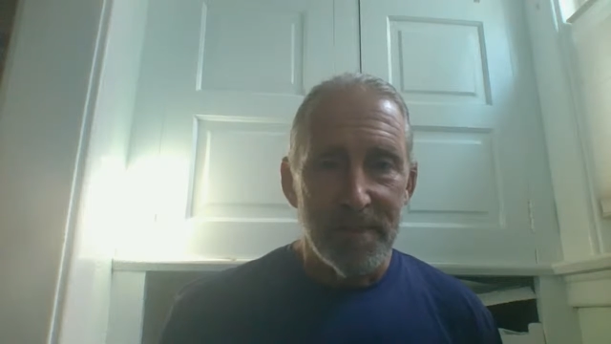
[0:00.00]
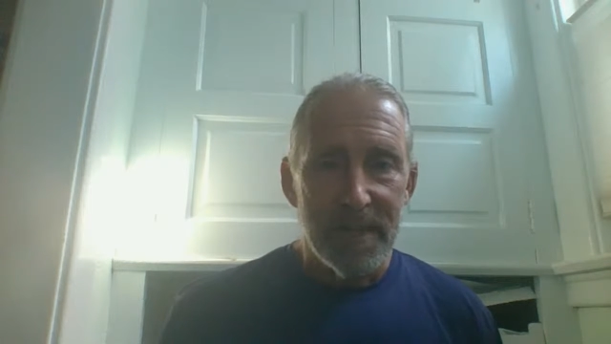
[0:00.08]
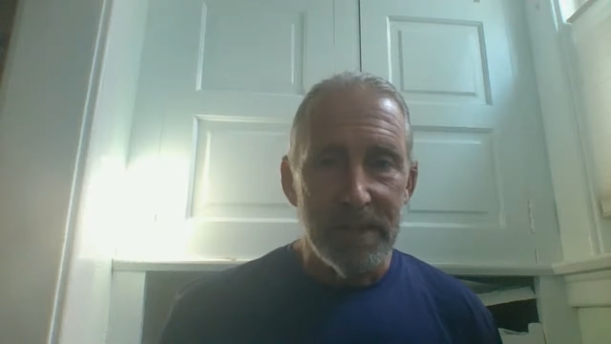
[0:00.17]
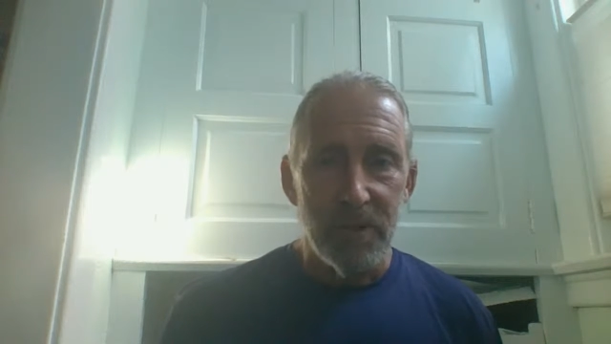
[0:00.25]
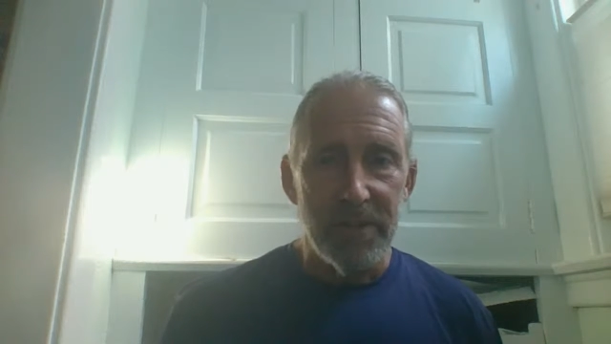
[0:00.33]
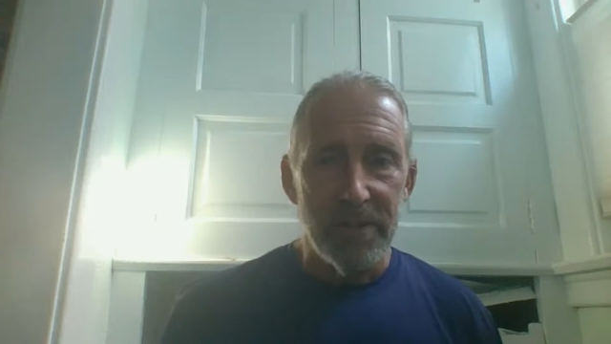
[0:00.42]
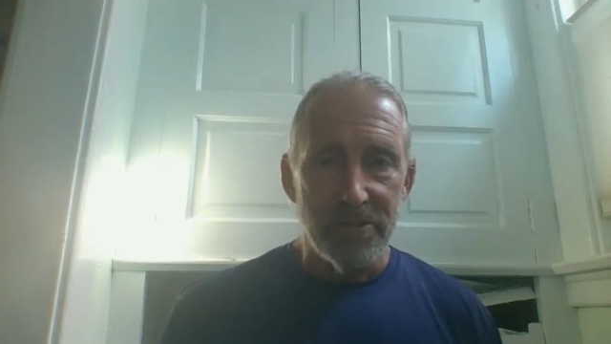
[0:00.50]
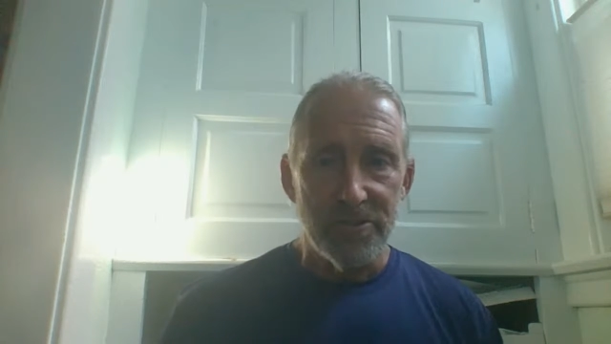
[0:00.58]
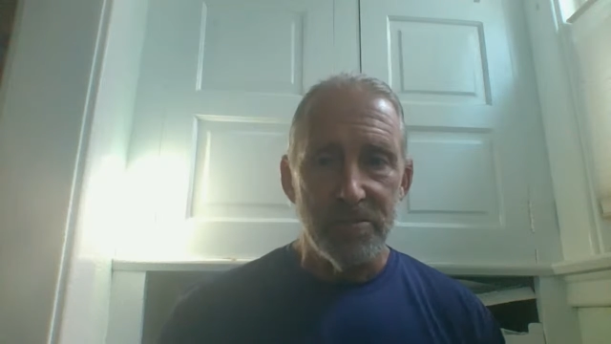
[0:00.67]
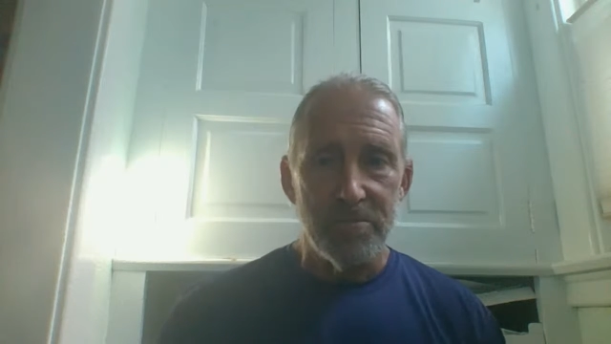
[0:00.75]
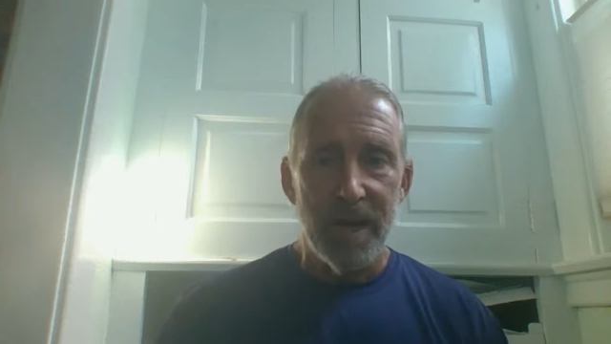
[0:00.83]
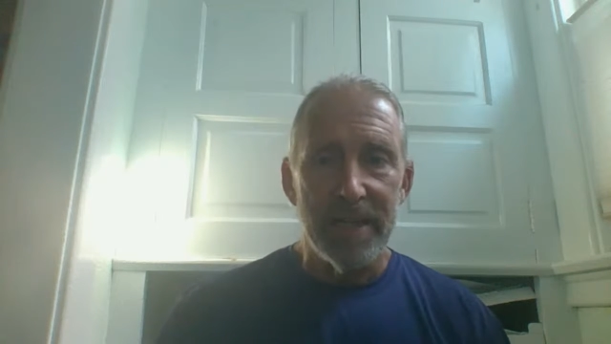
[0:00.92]
Anyway, these are
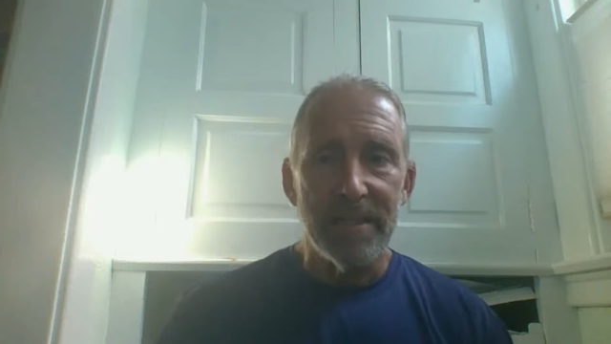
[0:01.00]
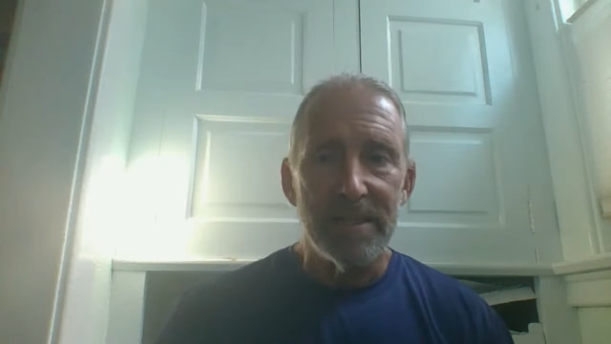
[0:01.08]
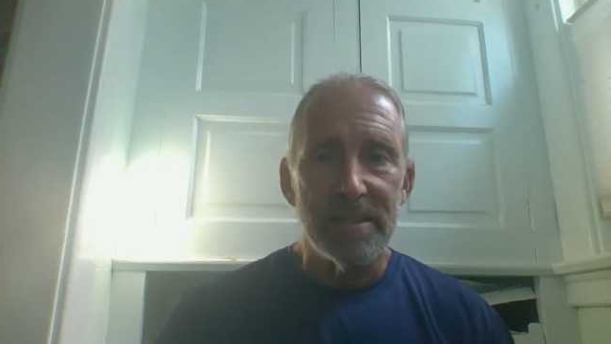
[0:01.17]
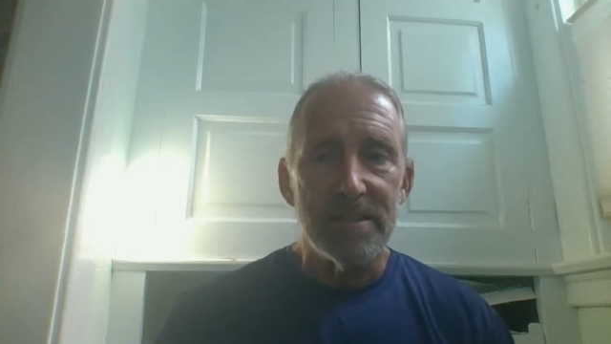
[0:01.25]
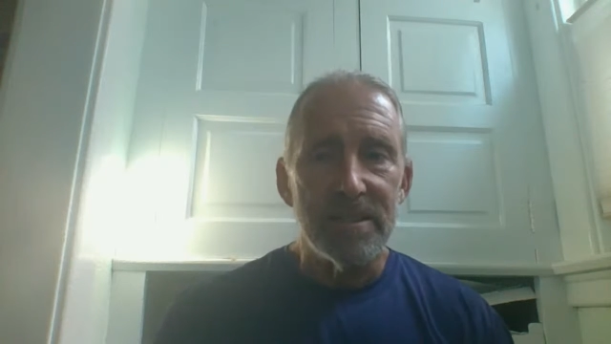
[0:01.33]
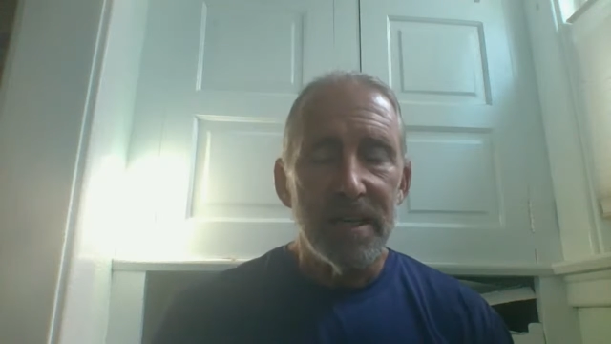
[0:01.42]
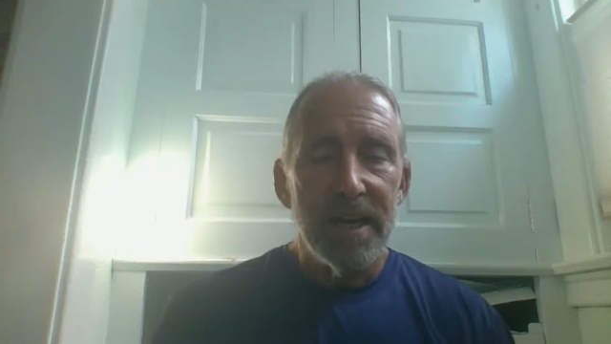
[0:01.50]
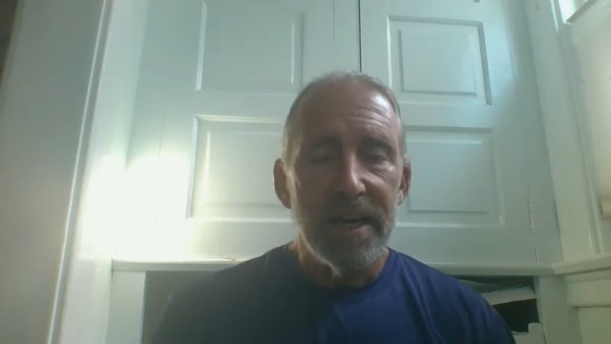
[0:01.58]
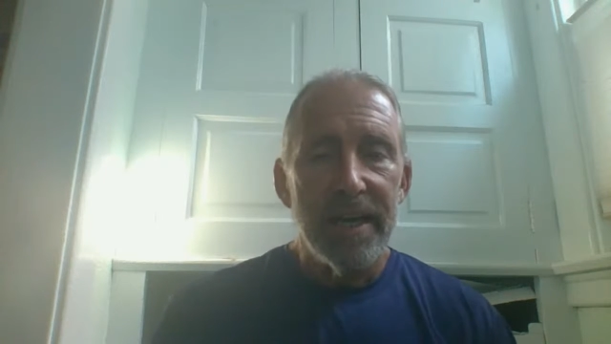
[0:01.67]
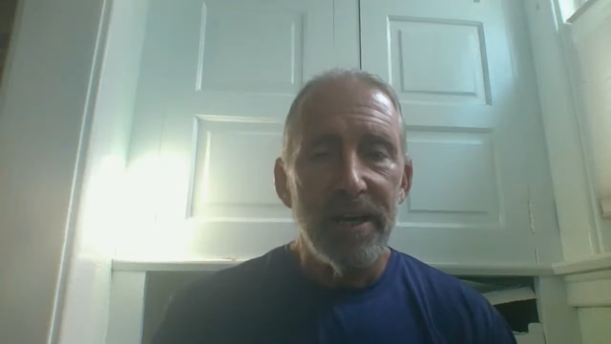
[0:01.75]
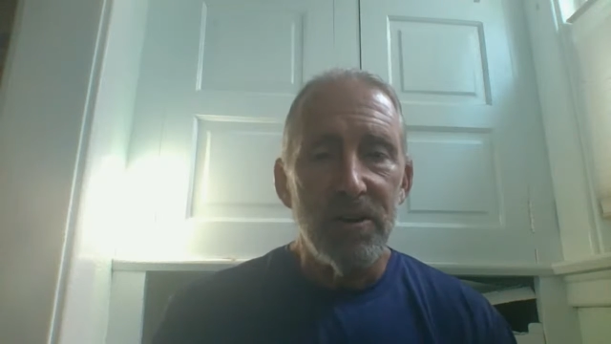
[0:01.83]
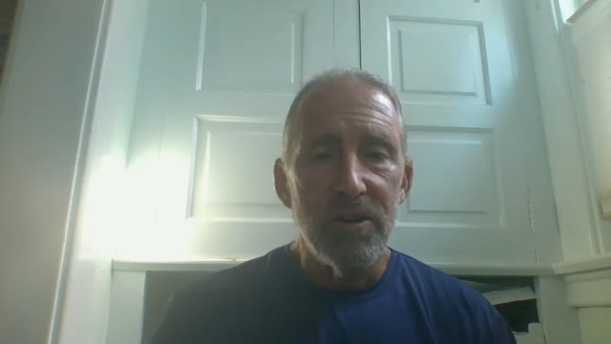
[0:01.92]
some ideas.
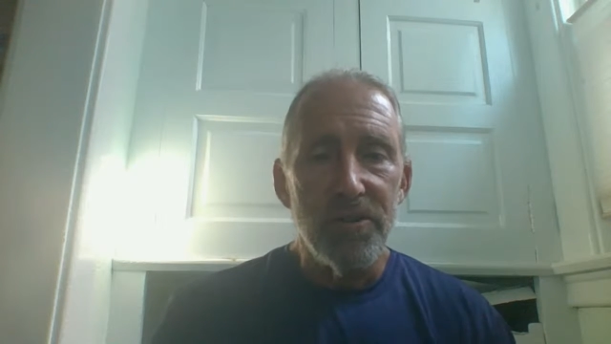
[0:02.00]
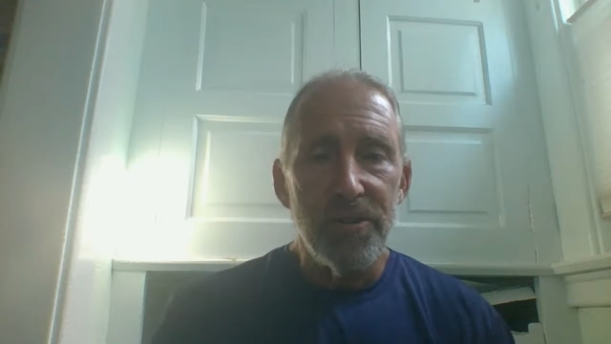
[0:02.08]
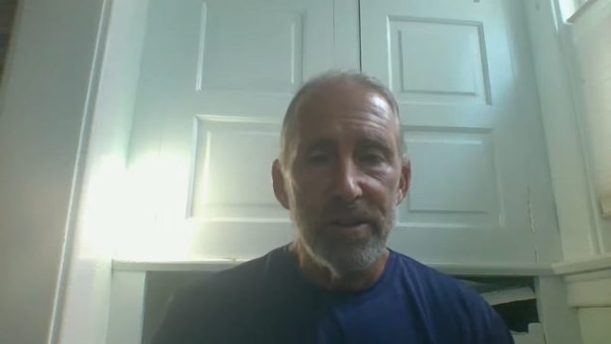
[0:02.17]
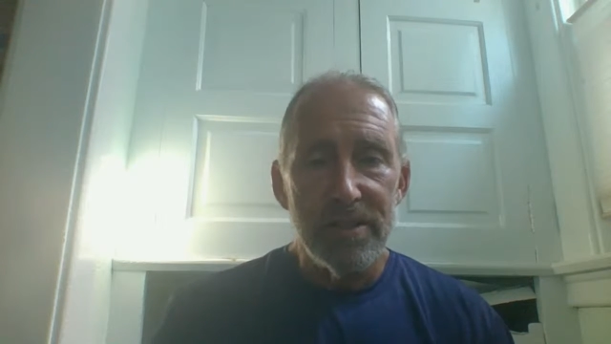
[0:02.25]
Health